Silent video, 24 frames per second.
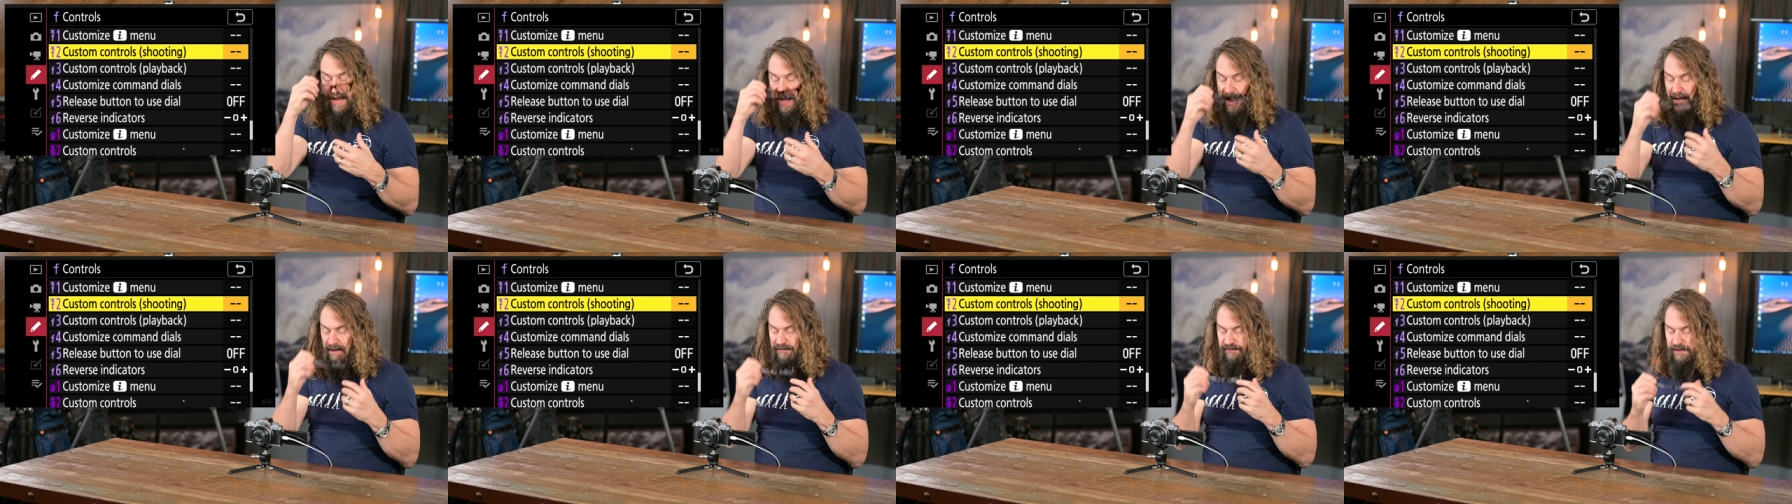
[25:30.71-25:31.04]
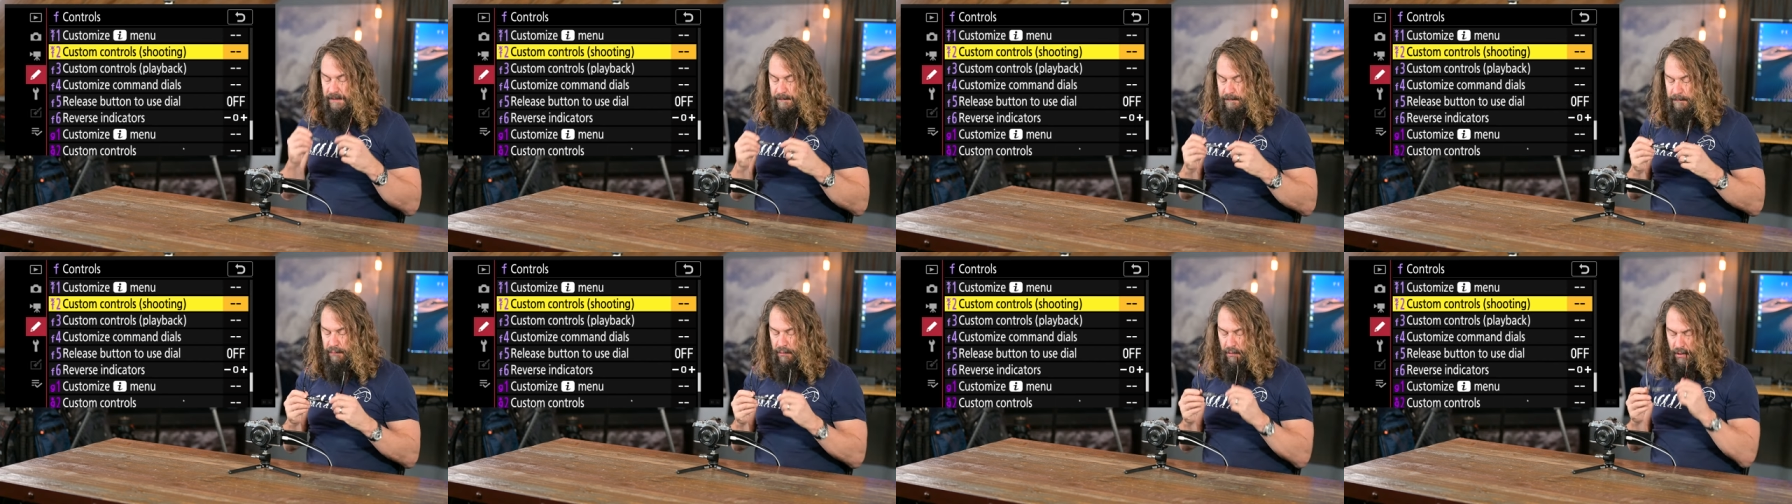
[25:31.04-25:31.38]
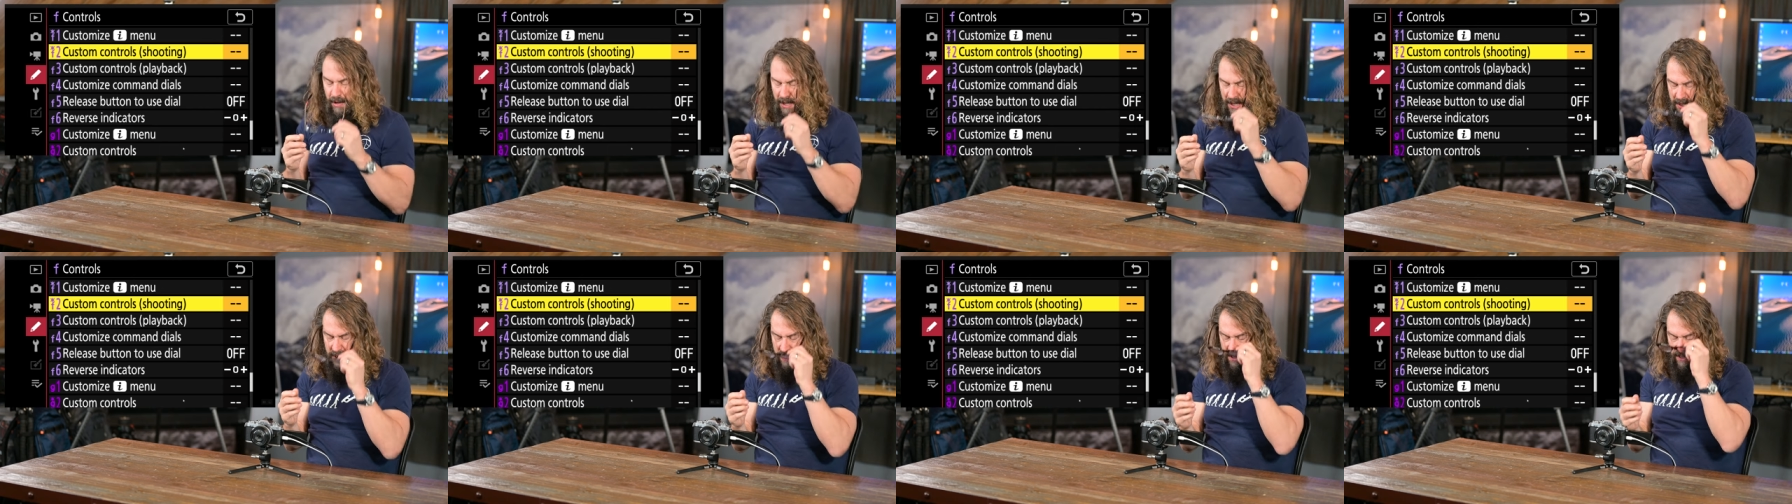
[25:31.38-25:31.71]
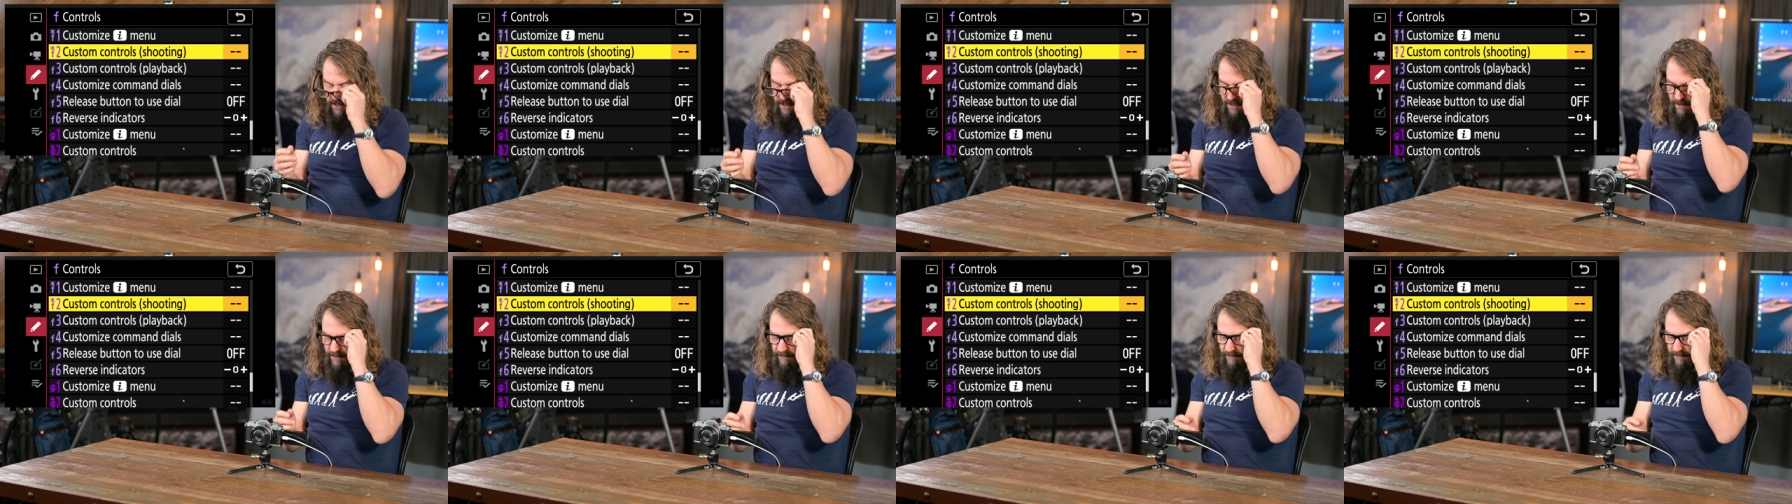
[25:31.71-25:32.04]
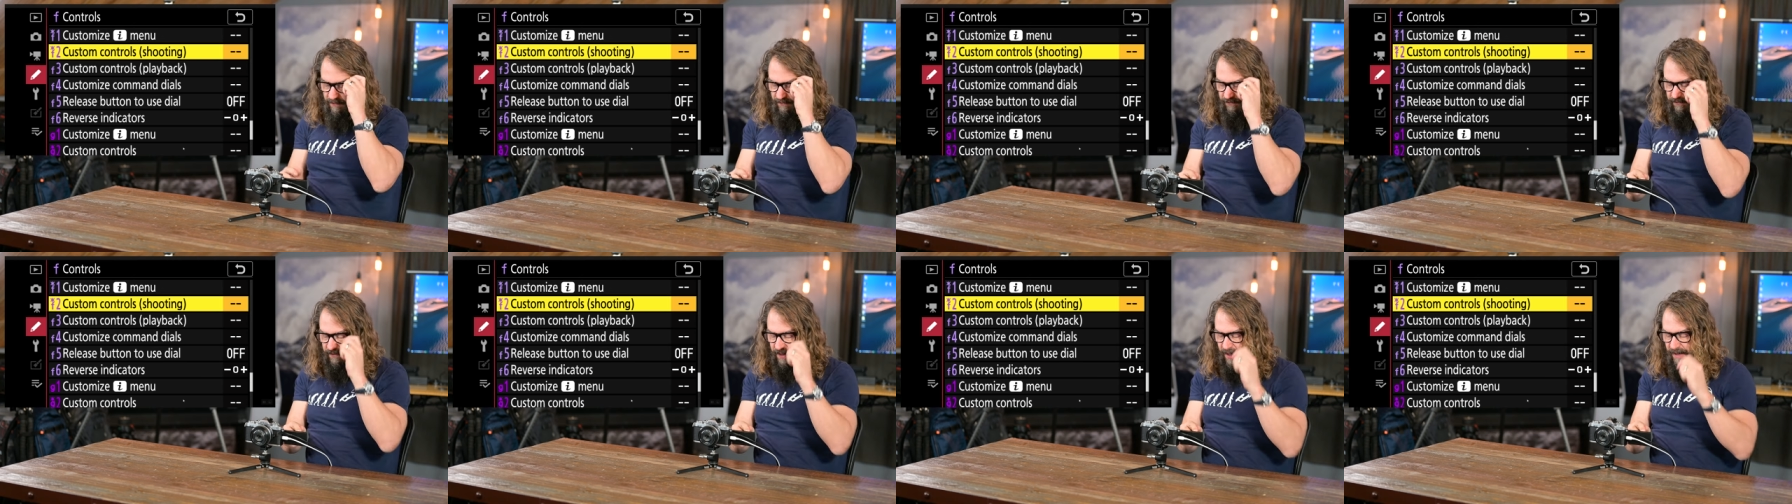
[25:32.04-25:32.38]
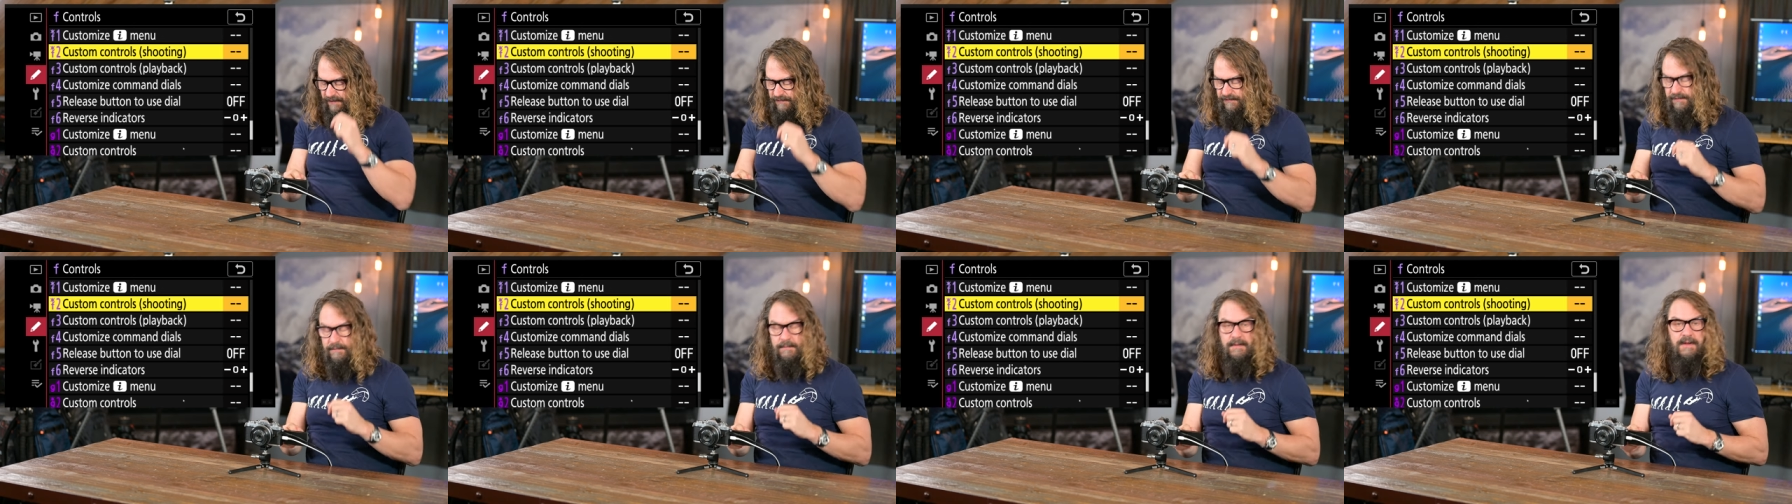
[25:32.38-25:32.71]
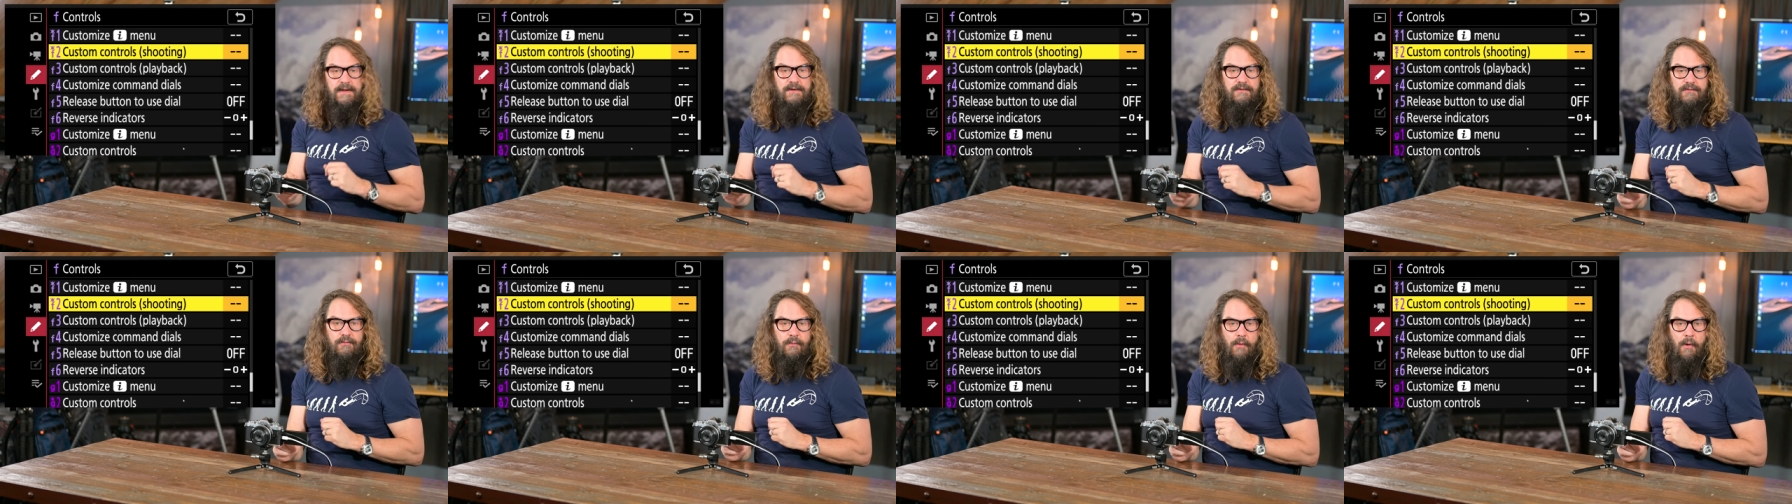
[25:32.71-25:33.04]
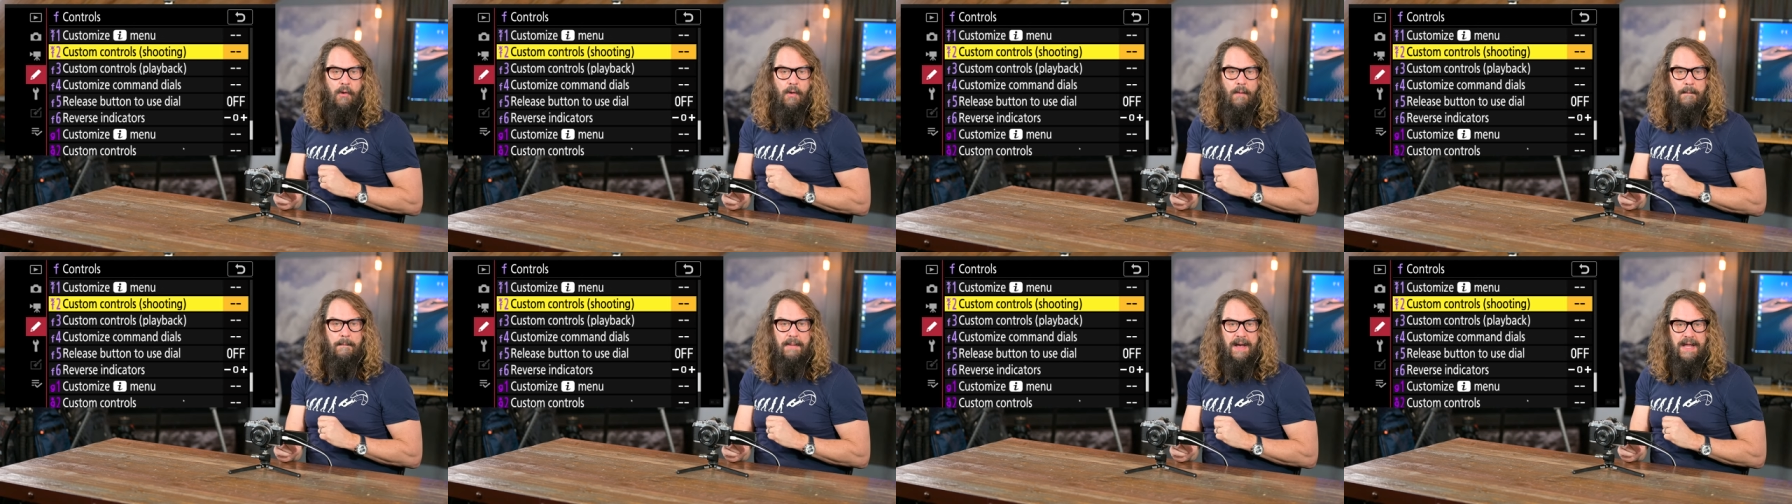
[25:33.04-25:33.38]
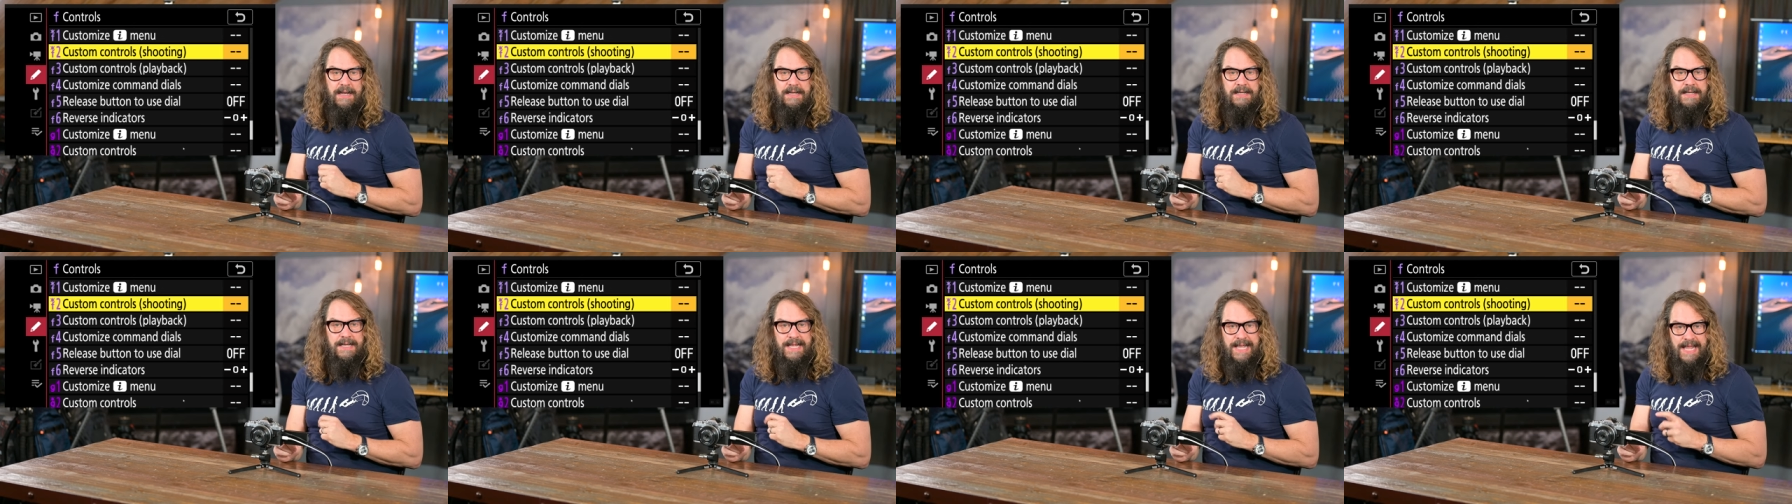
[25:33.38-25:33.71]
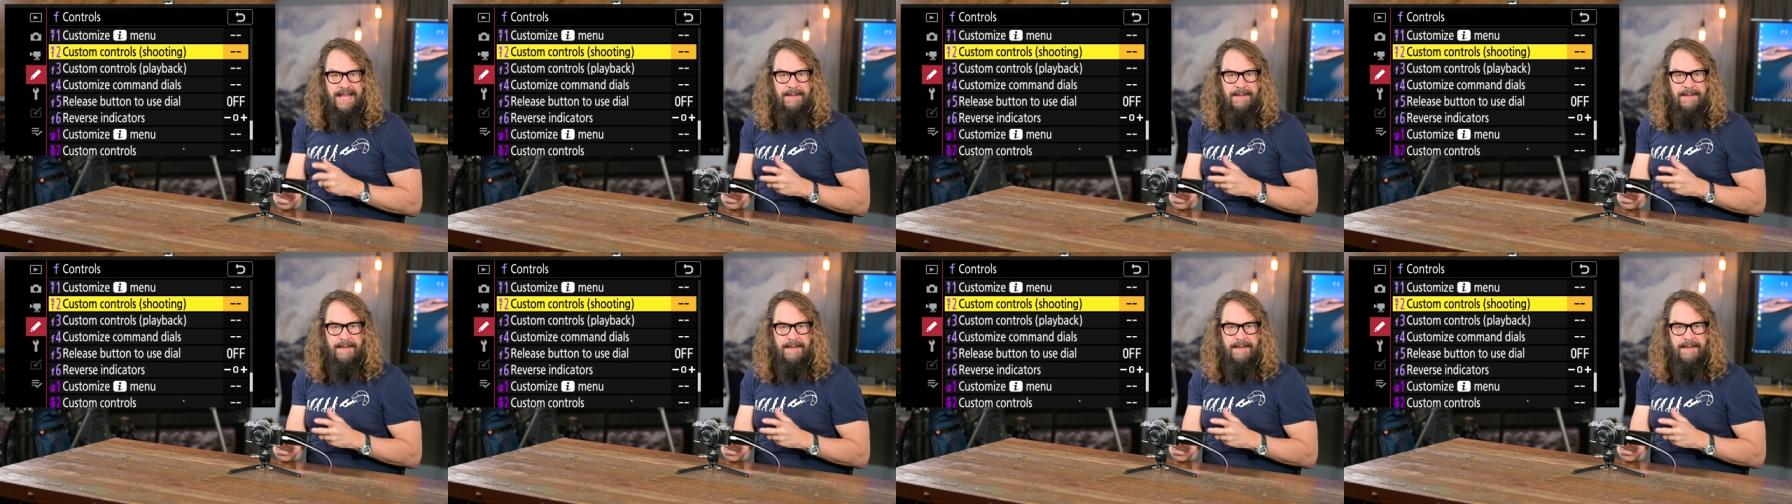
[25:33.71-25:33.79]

I actually put this custom control button